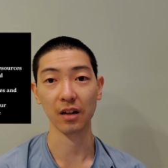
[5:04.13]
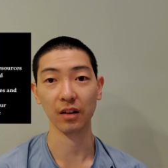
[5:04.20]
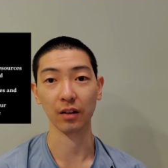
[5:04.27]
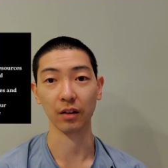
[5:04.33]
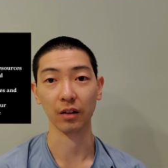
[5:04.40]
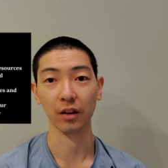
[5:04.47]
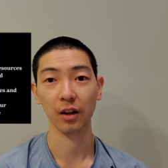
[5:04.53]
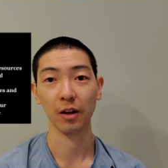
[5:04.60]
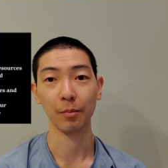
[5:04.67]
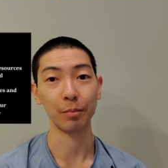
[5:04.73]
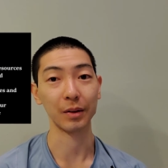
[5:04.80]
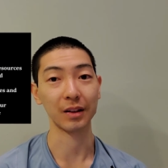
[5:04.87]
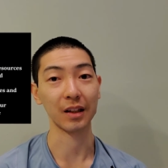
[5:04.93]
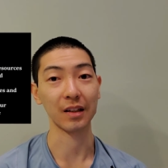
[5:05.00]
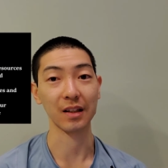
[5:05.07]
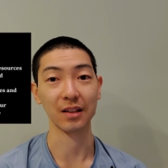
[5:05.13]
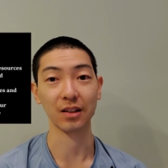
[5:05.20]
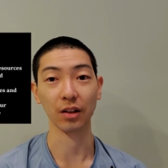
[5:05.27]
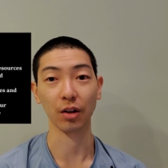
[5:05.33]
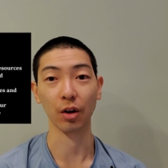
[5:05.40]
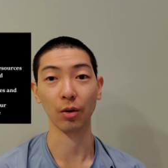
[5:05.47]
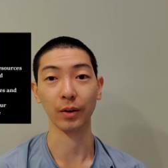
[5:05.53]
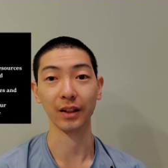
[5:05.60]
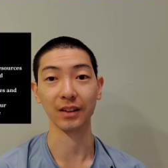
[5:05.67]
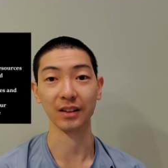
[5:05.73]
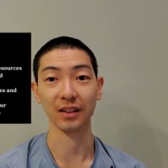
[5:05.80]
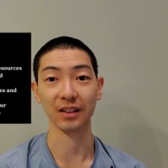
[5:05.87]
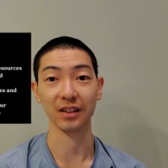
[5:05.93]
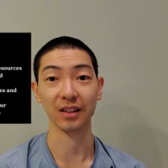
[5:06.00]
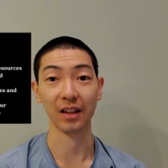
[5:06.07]
other, but they need to
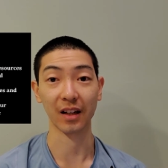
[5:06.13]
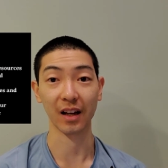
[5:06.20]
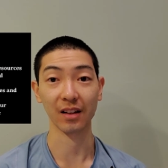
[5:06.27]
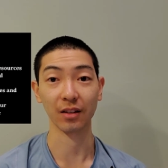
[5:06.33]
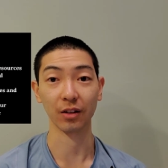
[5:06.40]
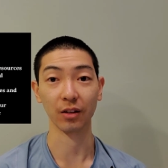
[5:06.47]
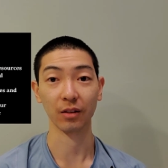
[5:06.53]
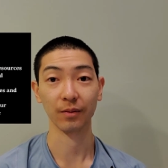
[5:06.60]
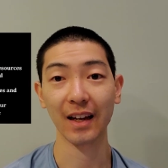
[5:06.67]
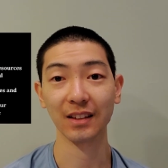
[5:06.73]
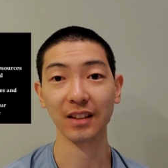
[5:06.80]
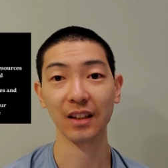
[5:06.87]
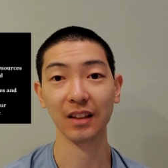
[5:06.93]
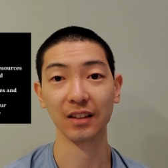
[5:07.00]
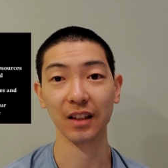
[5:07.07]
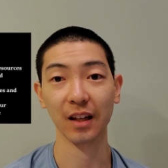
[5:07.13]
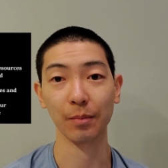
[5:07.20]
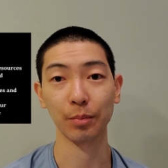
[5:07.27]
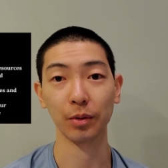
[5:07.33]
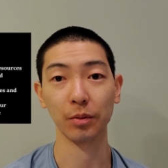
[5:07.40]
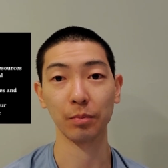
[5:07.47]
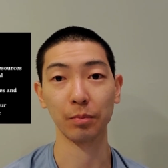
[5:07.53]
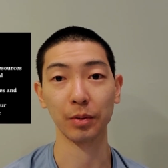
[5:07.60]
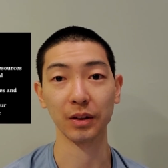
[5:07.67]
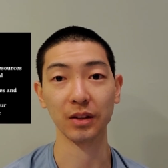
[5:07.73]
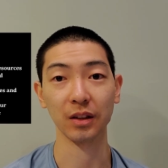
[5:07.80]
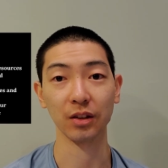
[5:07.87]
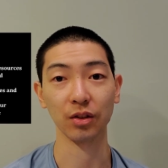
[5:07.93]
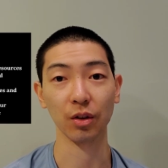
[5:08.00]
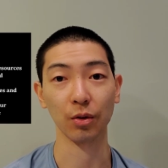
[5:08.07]
coexist together. As an example,
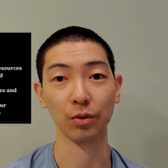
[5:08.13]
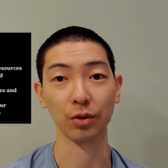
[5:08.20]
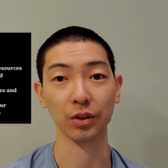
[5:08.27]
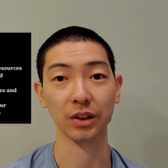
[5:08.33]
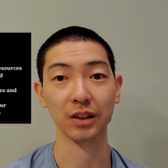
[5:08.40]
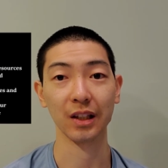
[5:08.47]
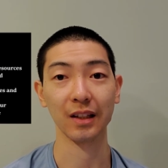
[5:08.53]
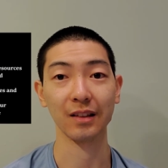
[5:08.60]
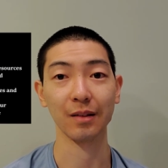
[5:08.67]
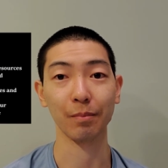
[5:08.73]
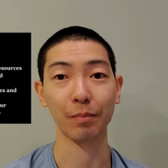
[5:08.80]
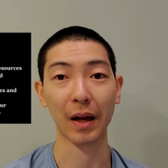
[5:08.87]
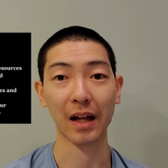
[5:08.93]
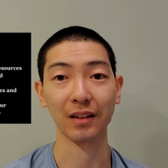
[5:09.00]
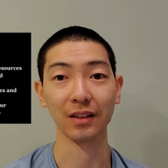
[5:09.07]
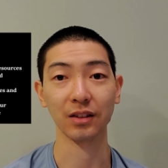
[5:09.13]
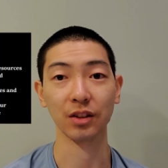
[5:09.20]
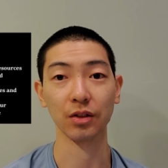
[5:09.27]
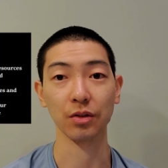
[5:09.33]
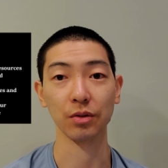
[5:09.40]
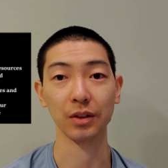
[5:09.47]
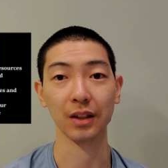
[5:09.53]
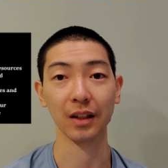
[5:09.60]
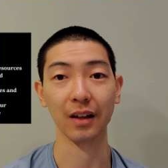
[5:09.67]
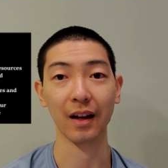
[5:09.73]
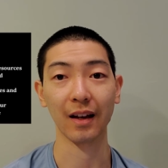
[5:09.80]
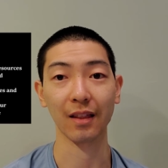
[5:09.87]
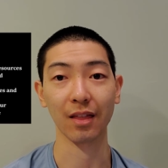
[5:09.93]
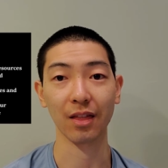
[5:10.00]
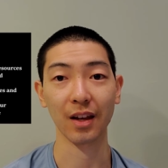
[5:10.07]
business owners tend to balance using
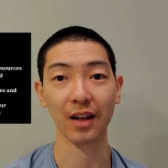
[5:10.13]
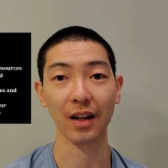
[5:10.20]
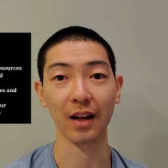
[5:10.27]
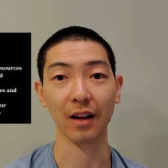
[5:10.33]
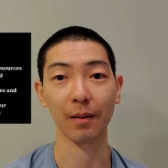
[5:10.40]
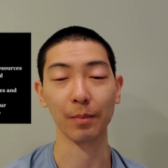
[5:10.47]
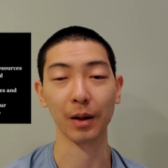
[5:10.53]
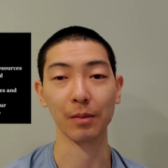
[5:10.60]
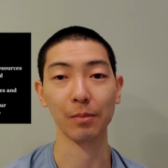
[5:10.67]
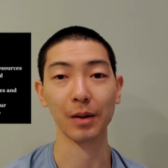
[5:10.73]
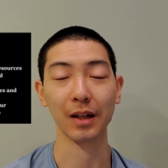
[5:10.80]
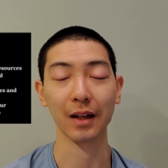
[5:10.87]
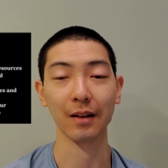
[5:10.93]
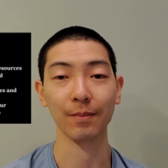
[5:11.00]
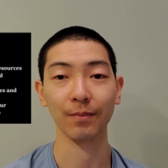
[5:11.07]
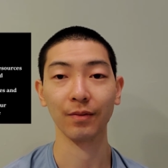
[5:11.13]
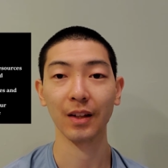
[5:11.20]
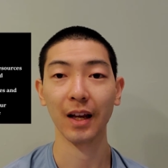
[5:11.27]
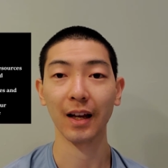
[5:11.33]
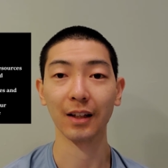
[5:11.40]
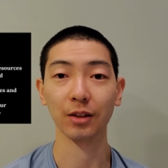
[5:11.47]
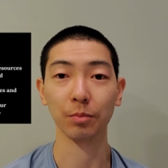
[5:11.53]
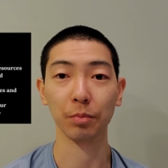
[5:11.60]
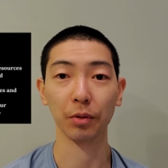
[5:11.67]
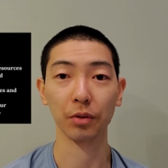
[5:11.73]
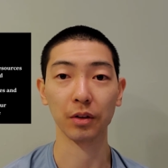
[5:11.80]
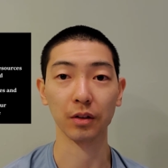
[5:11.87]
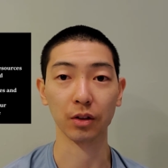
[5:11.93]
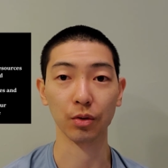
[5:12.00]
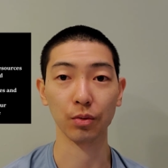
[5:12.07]
and thinking about money as both
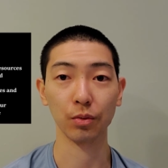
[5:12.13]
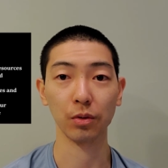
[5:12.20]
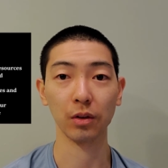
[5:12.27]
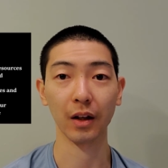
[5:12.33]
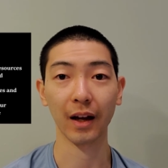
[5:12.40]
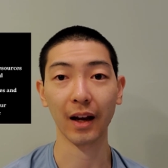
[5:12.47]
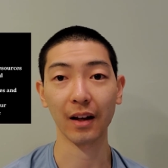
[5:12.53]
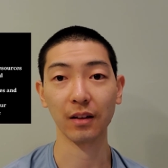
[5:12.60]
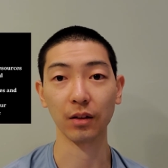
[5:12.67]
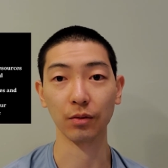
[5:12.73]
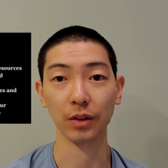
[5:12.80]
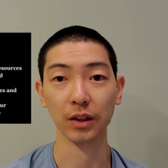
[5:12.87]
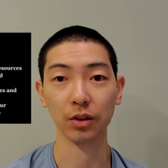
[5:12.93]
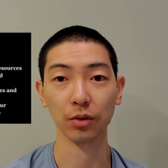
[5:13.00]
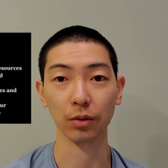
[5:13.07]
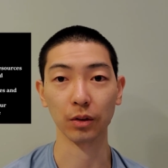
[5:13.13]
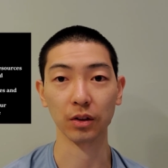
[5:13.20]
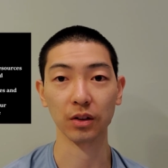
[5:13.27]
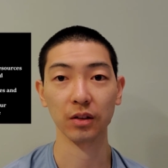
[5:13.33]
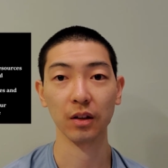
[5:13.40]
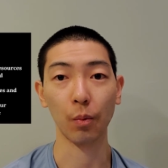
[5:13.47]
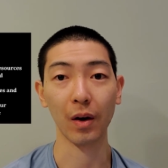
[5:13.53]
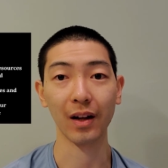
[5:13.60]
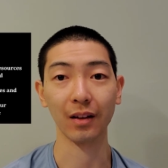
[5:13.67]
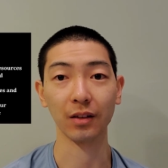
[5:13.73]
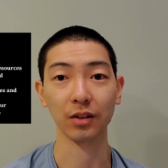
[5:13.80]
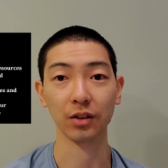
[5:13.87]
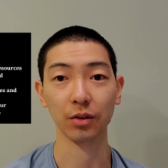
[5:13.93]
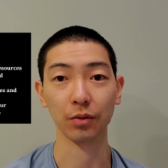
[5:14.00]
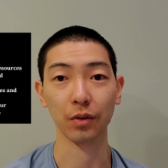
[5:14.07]
a tool and a resource well
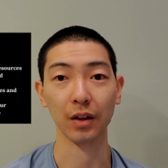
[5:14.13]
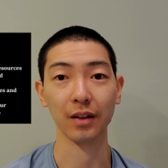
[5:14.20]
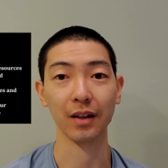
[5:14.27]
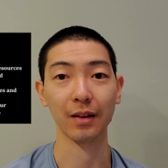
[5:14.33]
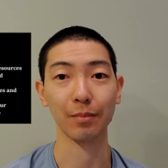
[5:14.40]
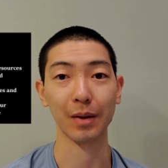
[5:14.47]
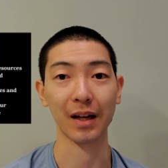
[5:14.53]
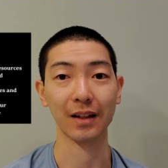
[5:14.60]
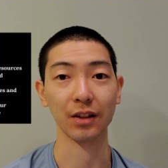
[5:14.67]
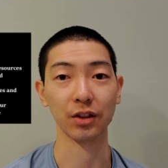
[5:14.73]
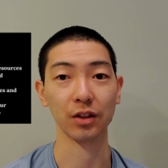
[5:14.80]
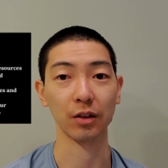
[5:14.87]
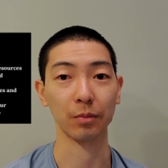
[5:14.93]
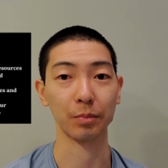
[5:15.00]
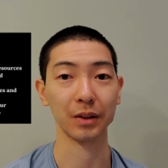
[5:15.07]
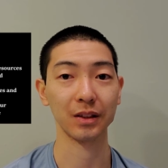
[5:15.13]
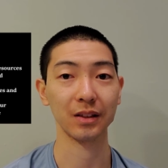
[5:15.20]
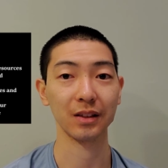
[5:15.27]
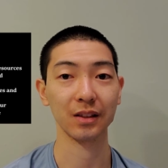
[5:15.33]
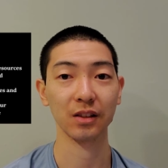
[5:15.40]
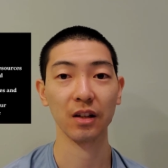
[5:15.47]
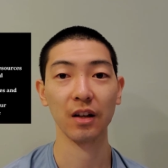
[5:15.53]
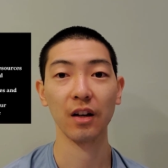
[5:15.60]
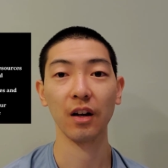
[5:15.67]
to run and manage their business,